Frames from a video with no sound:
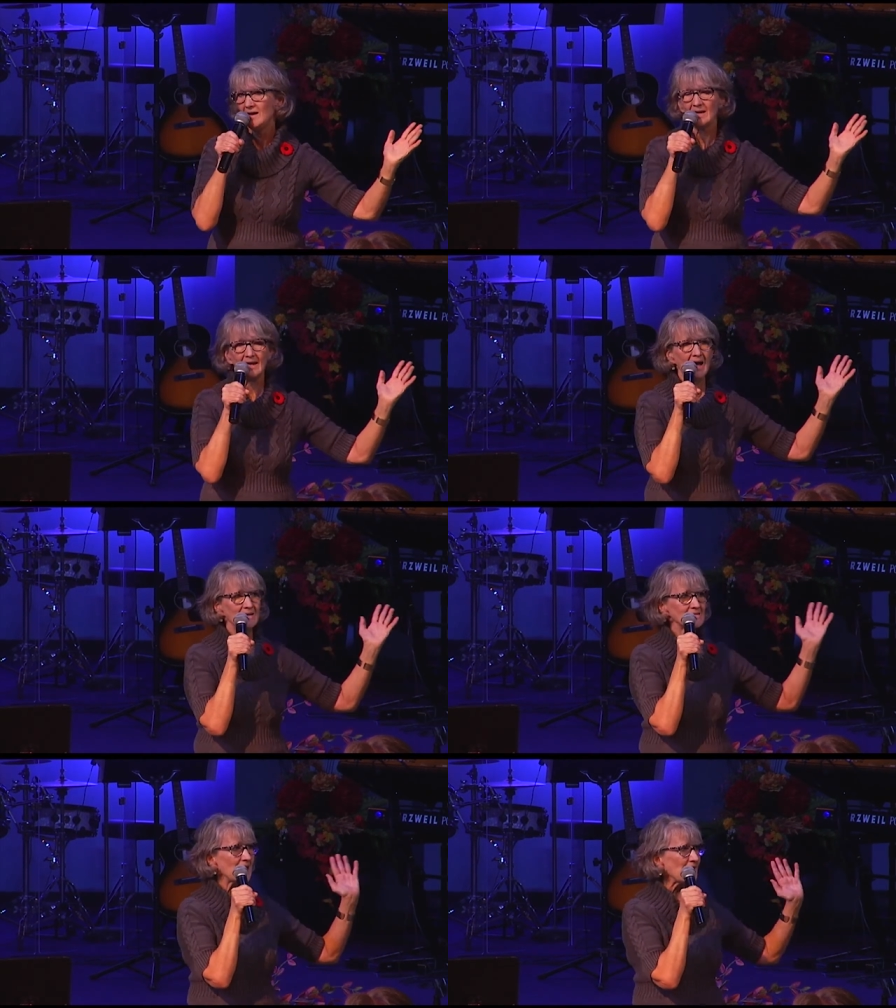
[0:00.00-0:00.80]
It
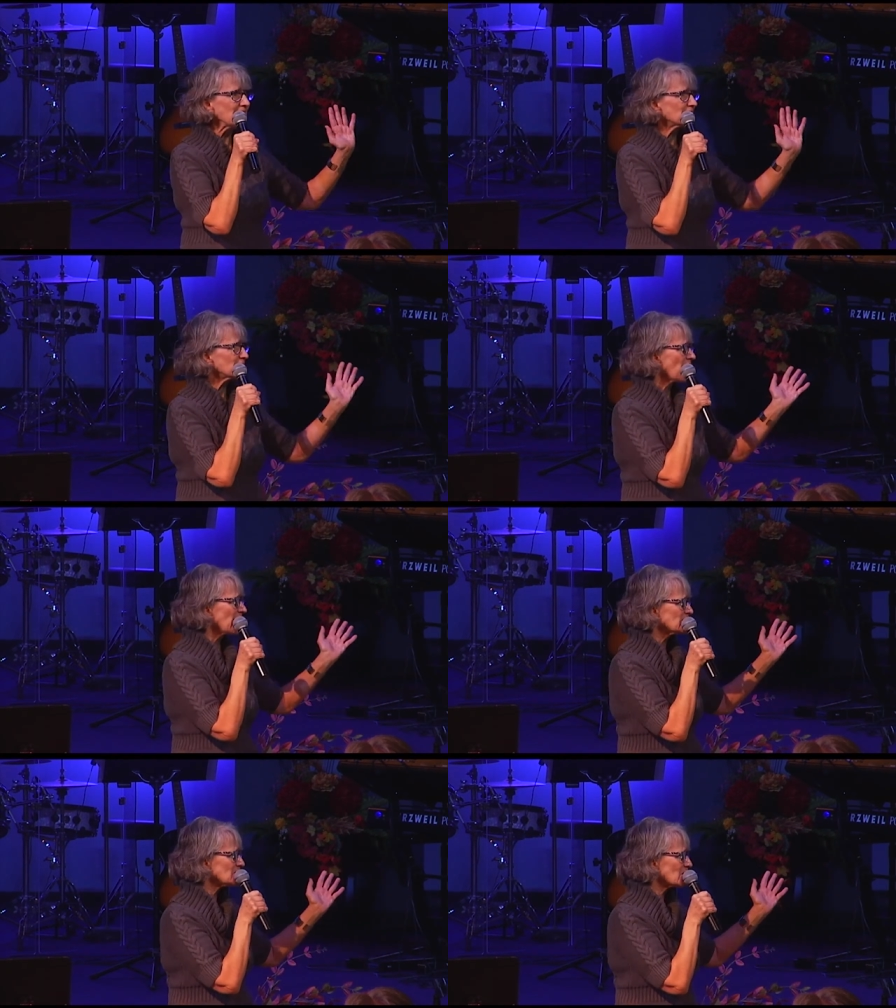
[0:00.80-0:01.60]
has 8 or
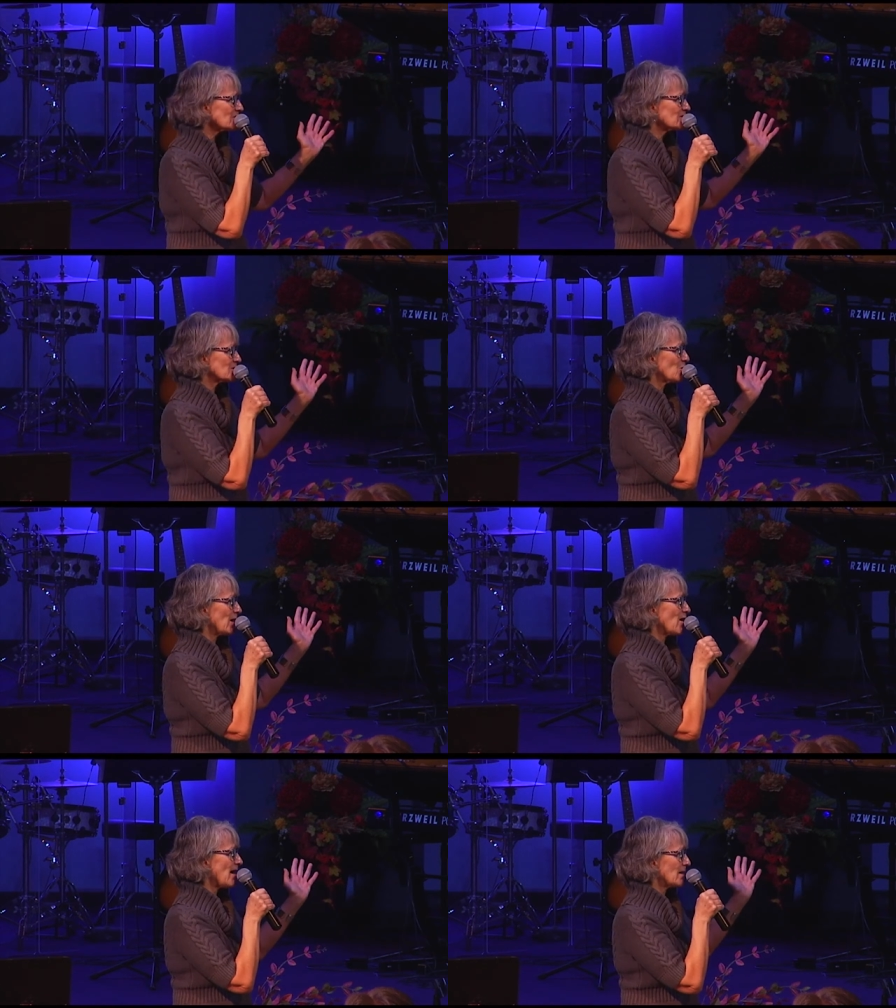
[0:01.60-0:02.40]
9 services
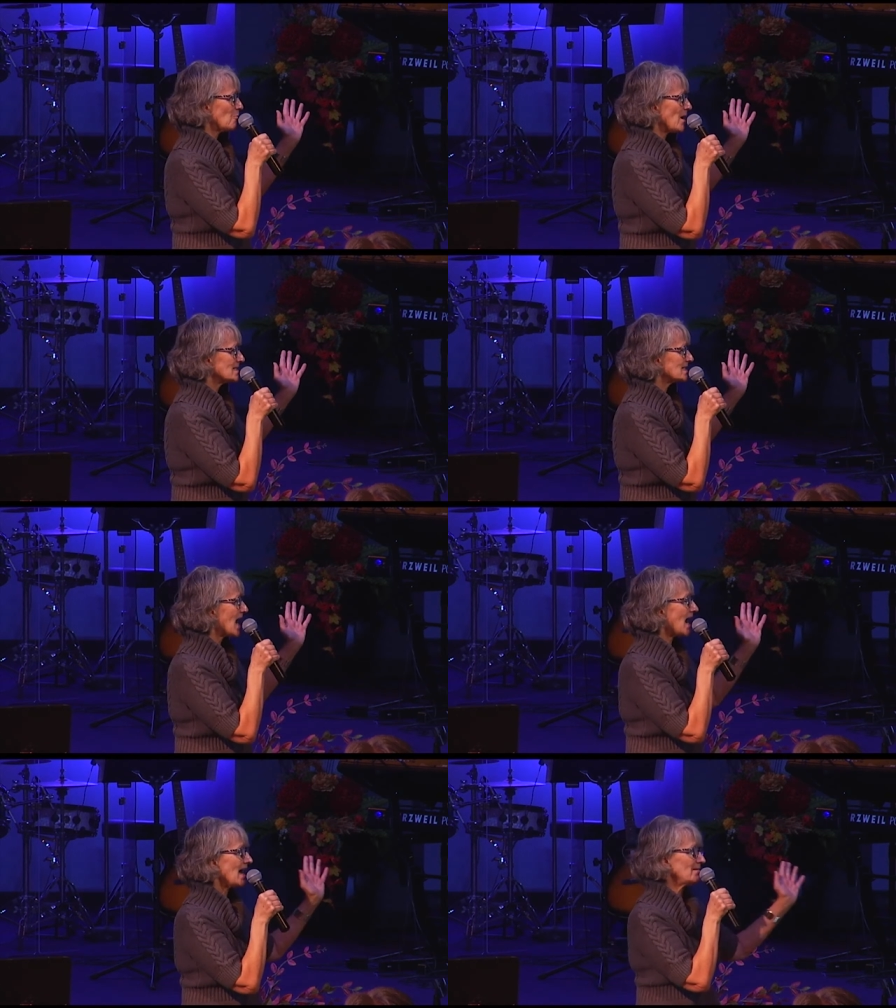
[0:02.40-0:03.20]
going on at one
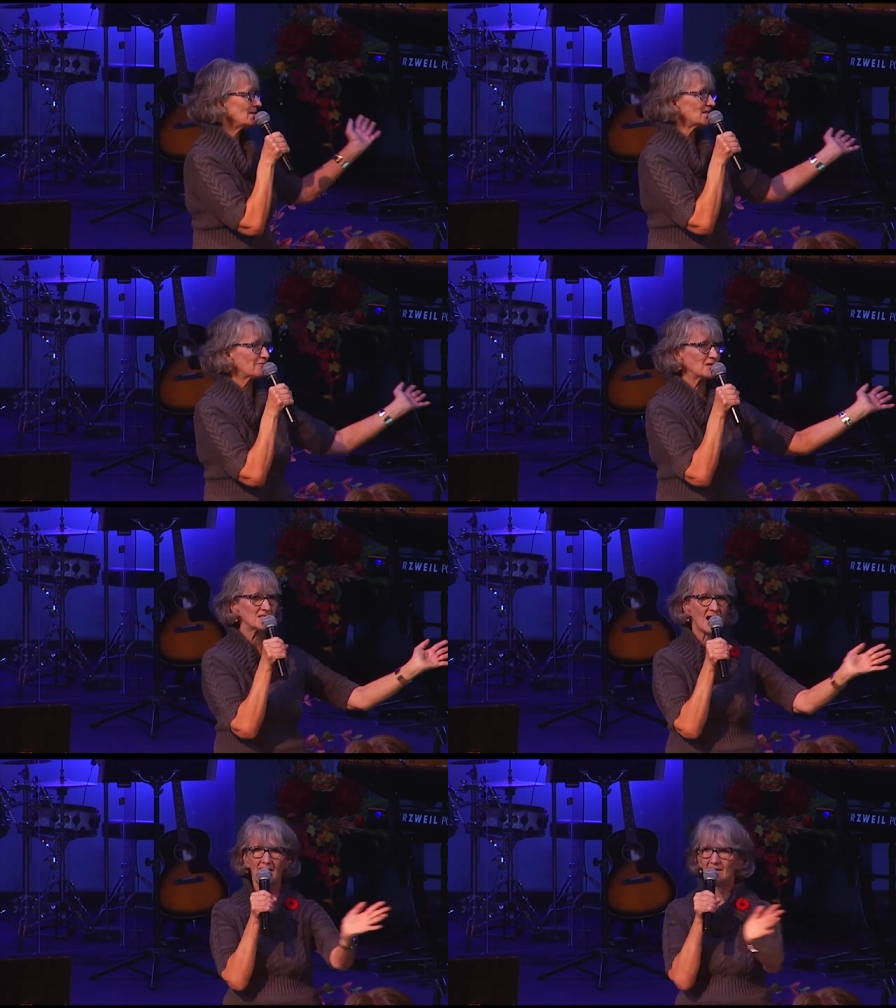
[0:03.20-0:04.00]
time in different
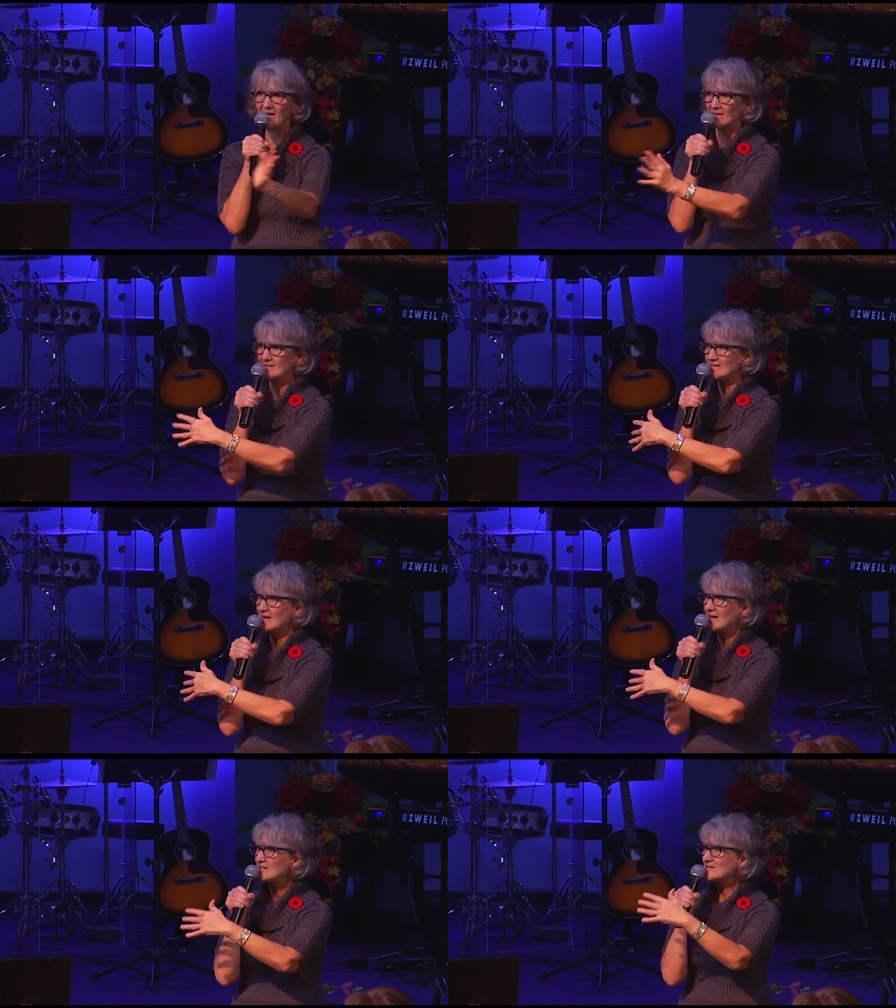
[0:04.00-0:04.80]
dialects.
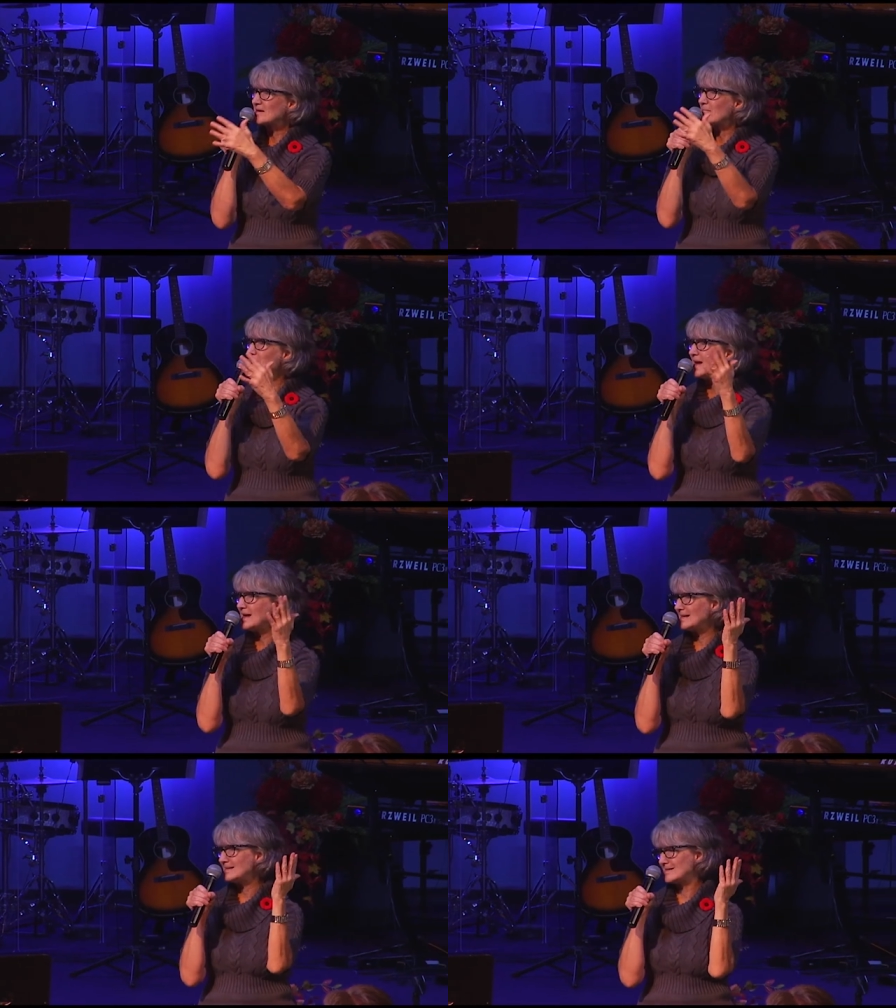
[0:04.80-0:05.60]
It's just
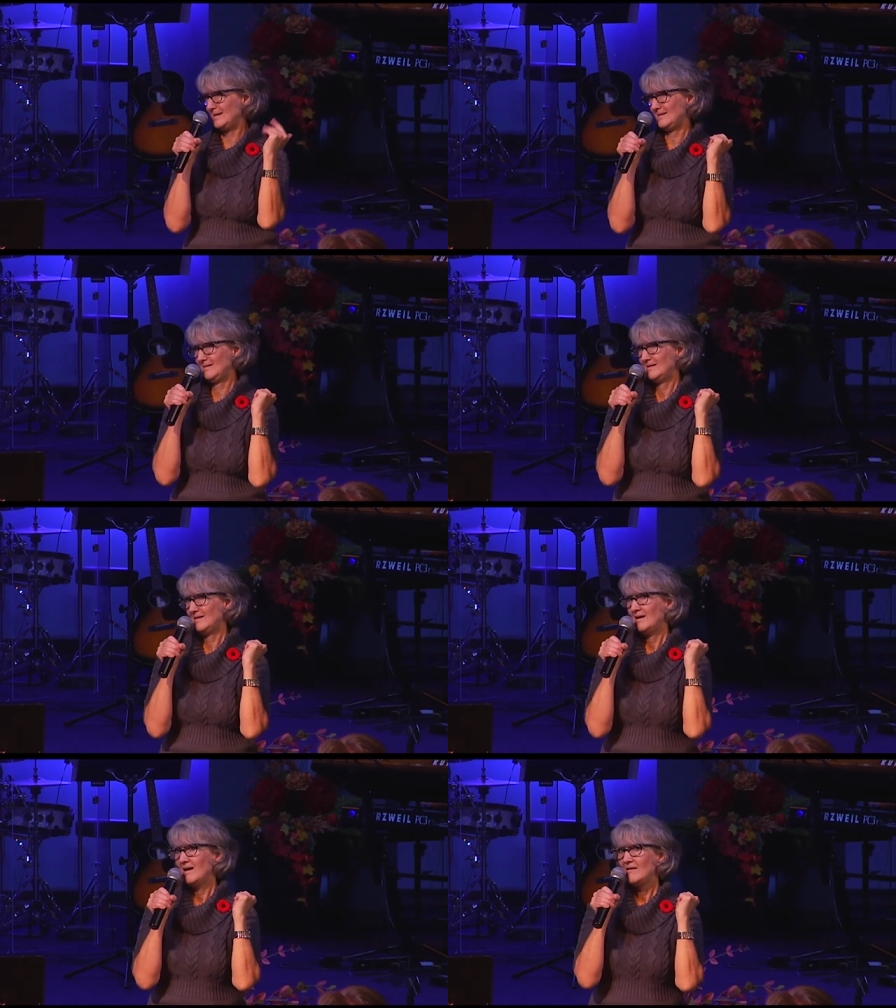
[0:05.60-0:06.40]
amazing.
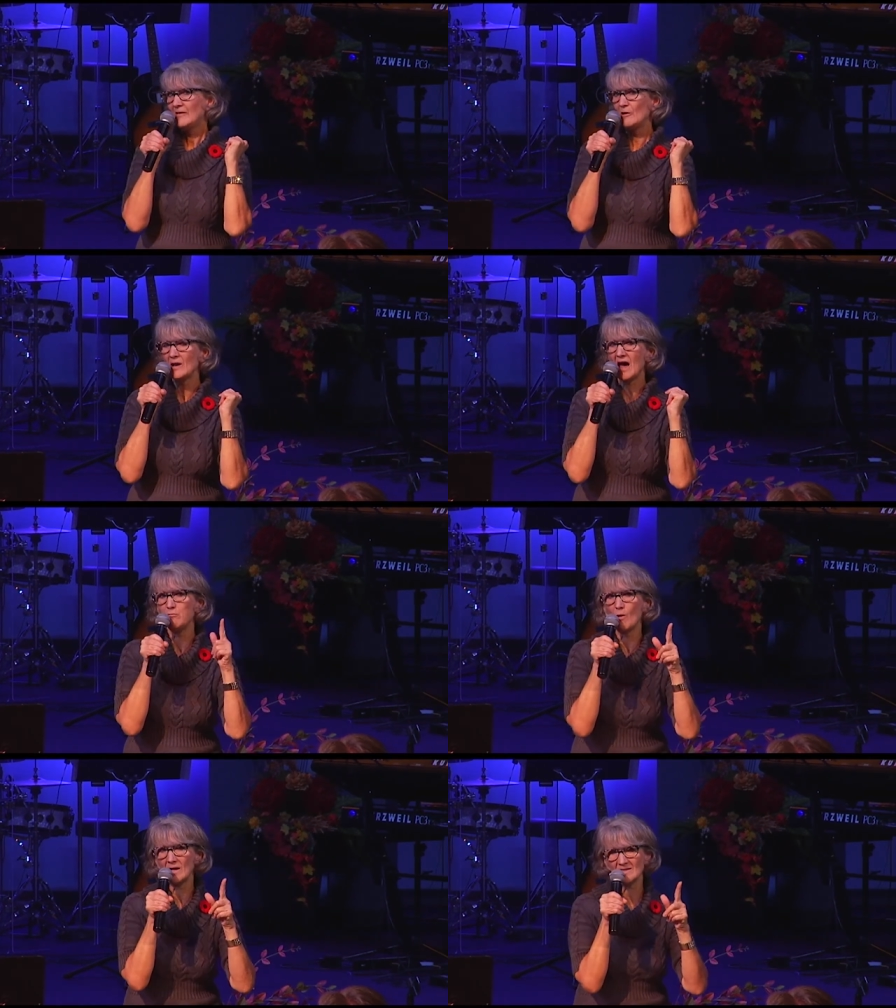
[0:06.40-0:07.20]
They don't have
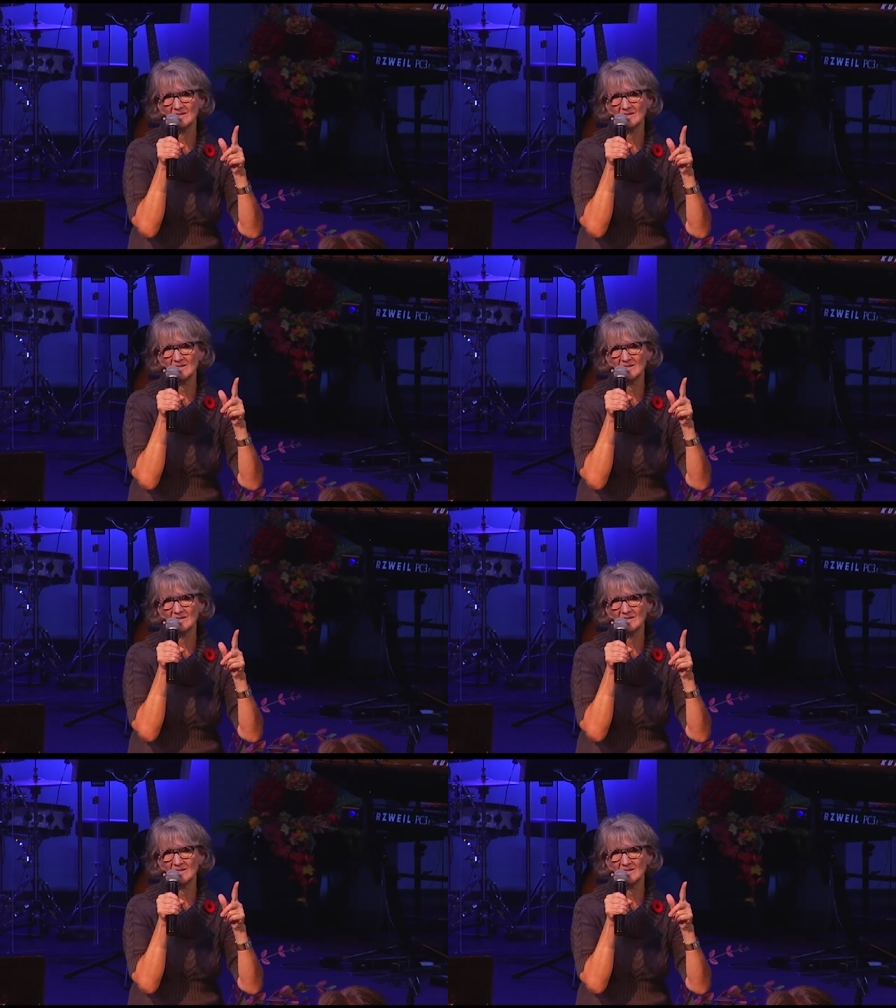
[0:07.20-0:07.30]
one